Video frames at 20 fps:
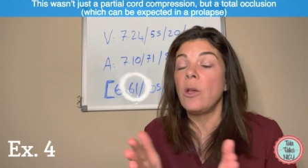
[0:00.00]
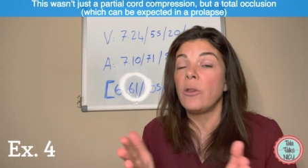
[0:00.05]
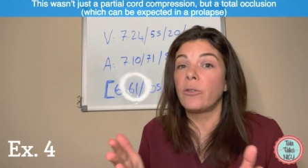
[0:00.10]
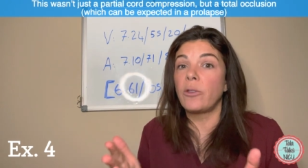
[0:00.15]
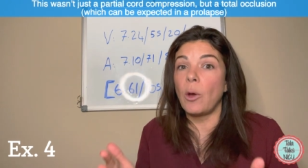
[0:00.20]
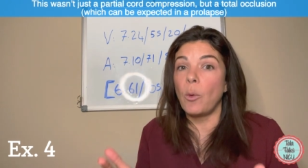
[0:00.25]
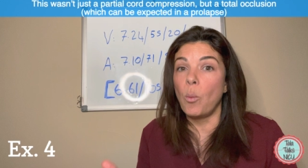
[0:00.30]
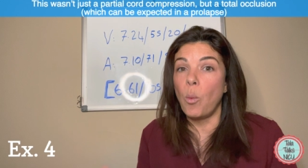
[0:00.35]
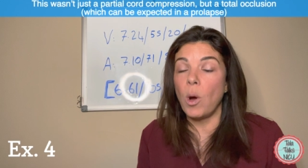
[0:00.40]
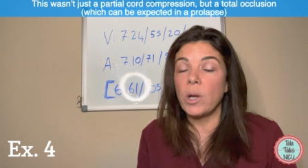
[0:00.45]

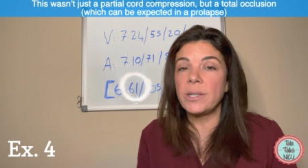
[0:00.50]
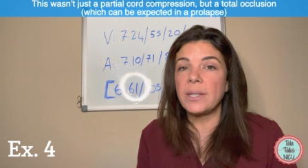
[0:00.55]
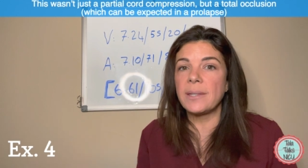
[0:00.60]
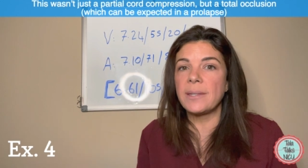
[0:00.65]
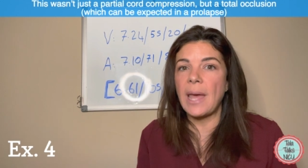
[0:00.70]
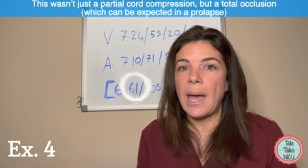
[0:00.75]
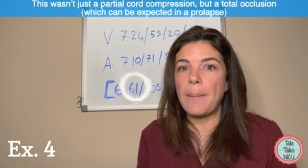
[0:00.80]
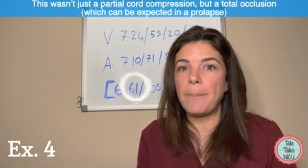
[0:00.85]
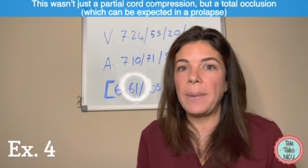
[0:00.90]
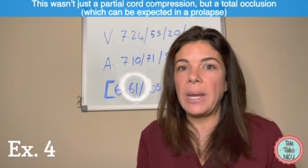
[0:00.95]
So what
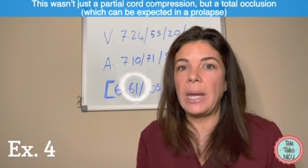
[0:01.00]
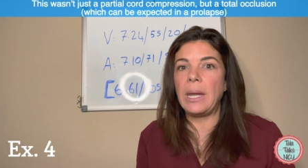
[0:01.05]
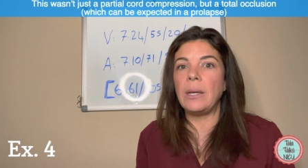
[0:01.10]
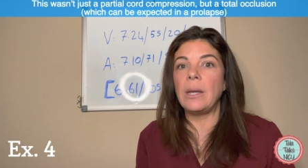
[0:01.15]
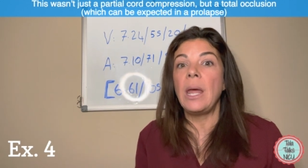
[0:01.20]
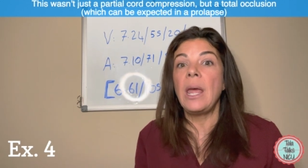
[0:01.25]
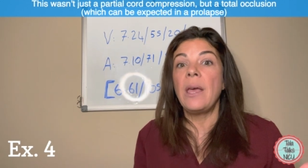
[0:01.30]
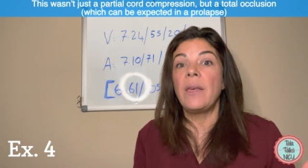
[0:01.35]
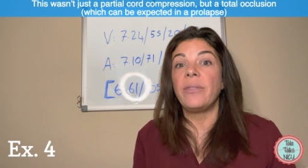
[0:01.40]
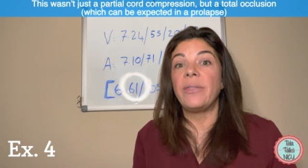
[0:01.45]
does that
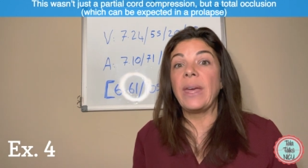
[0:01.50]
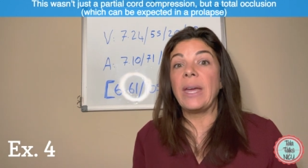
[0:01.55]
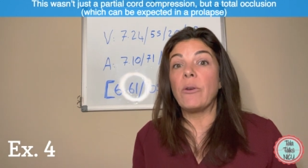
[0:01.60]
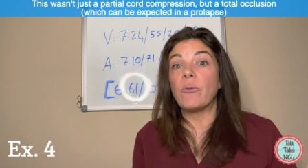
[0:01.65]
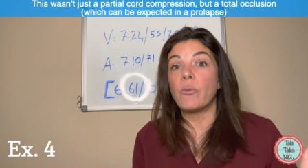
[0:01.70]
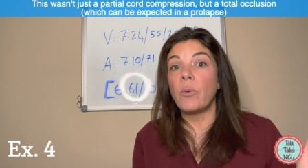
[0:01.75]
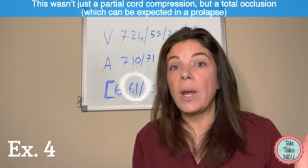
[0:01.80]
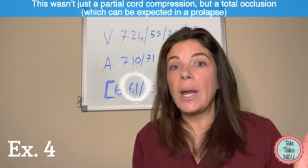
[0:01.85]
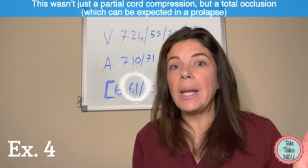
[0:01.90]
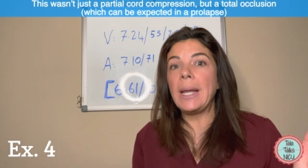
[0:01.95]
mean?
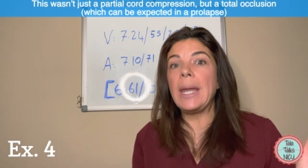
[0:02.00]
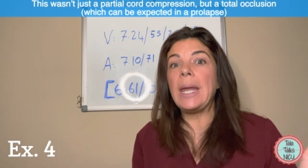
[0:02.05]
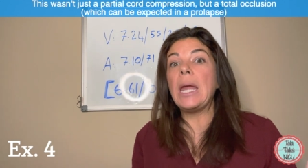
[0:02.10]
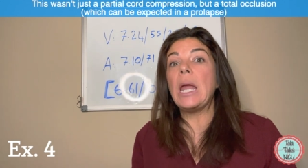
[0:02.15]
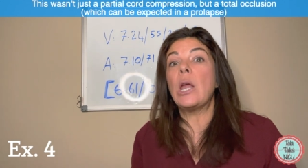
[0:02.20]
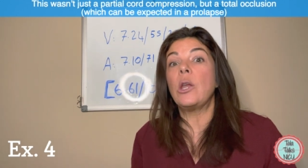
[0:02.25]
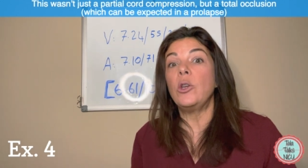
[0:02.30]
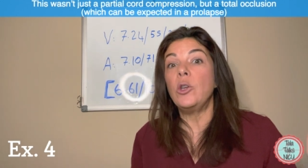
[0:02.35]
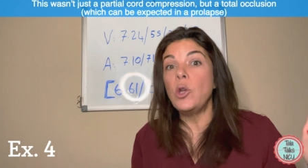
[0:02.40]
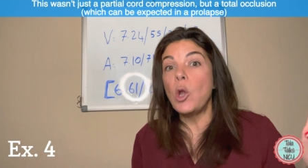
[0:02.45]
That
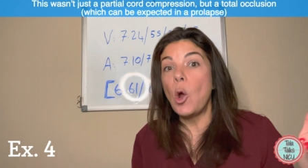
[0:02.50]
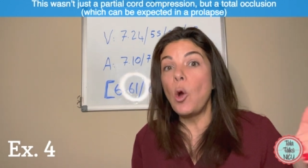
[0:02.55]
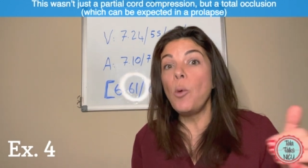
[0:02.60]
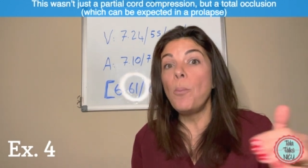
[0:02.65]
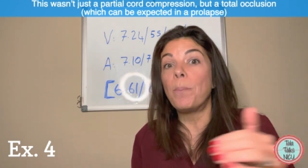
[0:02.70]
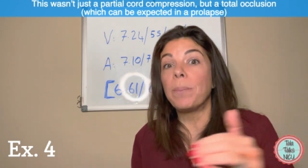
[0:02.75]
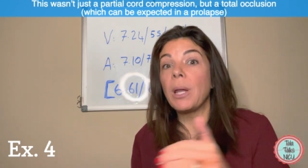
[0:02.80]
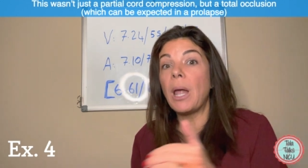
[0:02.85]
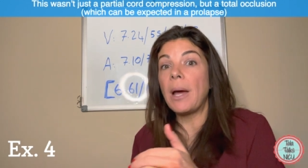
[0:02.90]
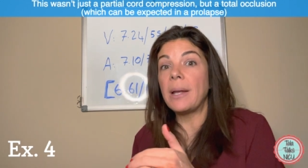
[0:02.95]
really
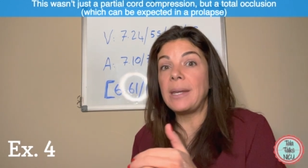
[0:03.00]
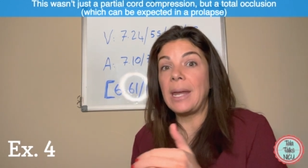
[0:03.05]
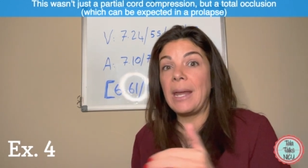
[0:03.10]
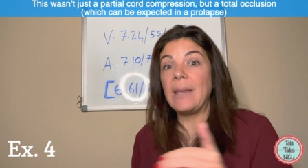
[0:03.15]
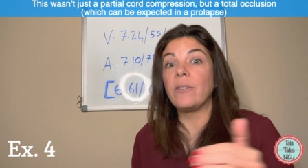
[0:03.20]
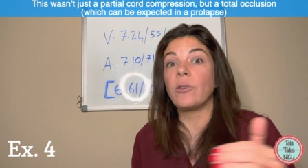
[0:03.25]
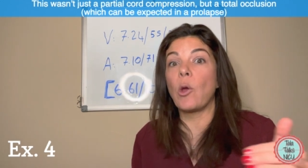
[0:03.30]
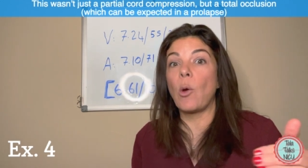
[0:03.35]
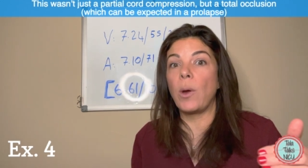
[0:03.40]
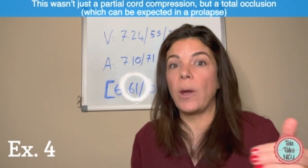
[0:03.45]
no blood
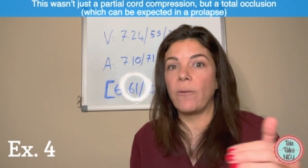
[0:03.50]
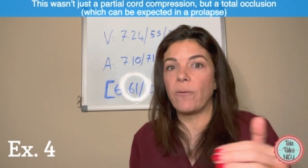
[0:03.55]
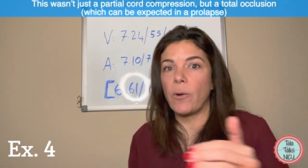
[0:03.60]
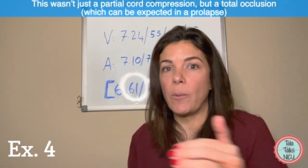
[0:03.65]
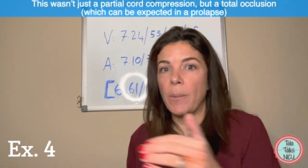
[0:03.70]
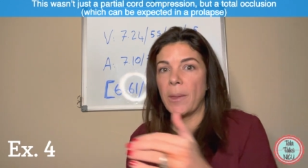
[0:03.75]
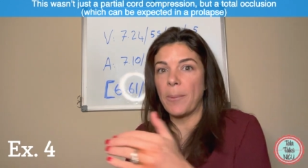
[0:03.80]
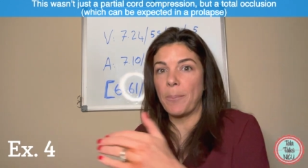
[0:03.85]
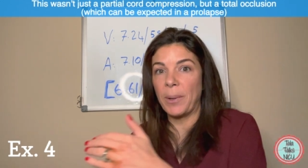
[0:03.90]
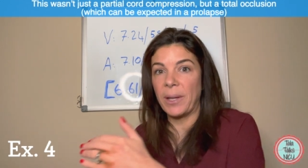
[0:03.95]
is going
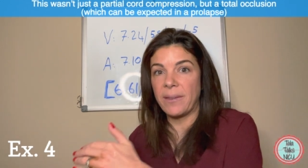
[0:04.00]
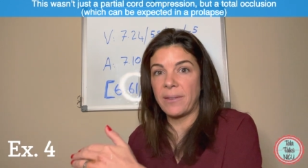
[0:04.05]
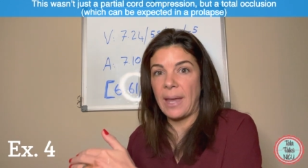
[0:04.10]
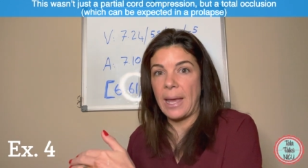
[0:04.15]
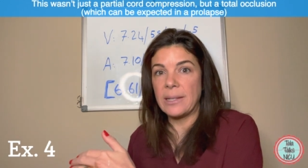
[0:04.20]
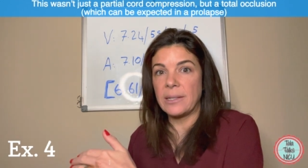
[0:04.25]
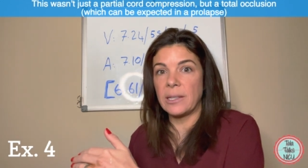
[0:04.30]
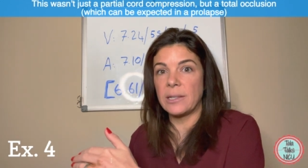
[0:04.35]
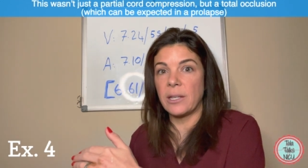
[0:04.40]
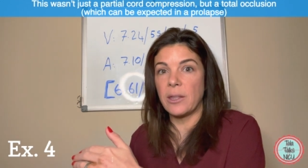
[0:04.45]
from the
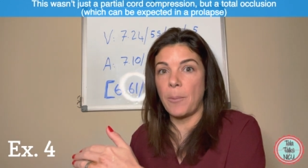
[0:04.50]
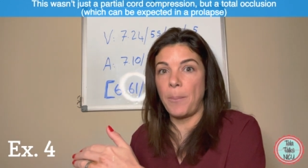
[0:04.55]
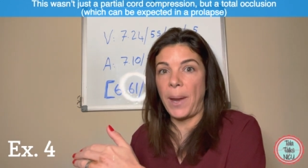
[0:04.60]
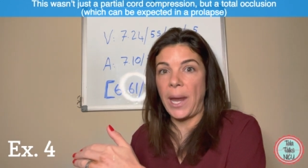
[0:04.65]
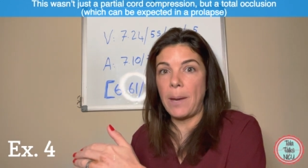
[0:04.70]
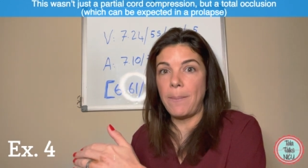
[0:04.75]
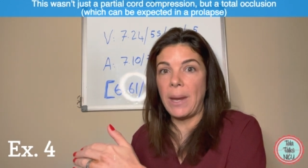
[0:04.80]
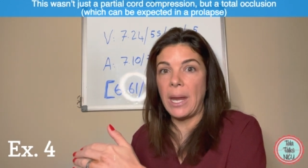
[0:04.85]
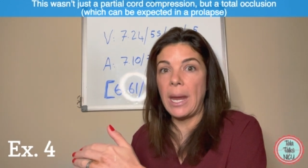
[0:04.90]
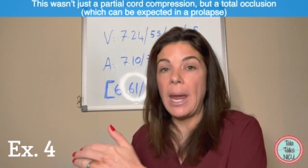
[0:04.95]
placenta to the
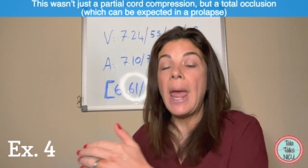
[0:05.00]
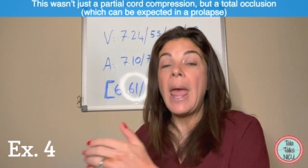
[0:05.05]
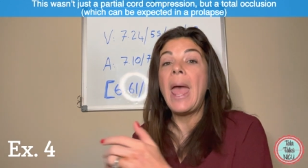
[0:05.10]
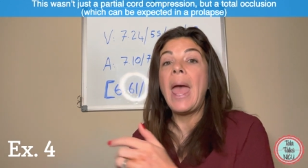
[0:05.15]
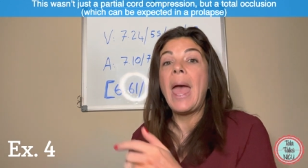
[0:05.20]
baby,